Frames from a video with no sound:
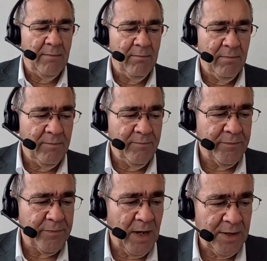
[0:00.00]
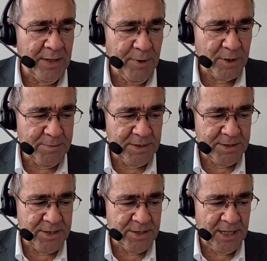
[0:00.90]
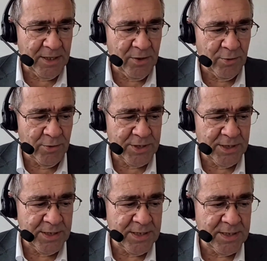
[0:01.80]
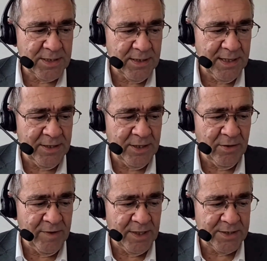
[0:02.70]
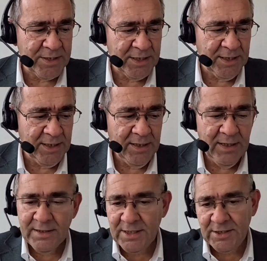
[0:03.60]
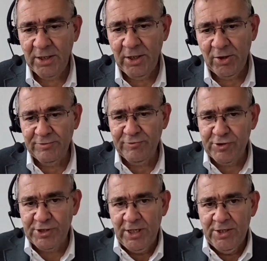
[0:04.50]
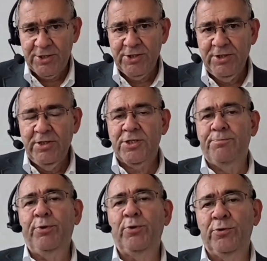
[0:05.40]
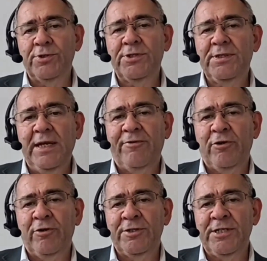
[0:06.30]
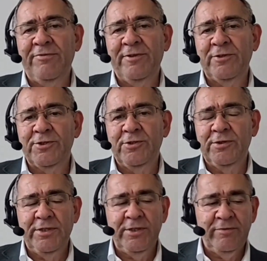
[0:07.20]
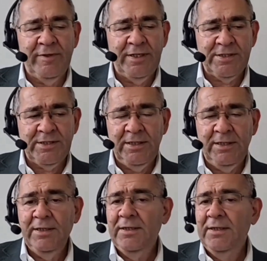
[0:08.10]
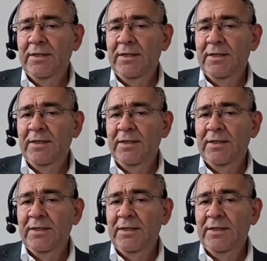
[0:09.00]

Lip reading: Are there possibilities to take courses in the university? So there's a lot of research support if you're a DPhil student in the university.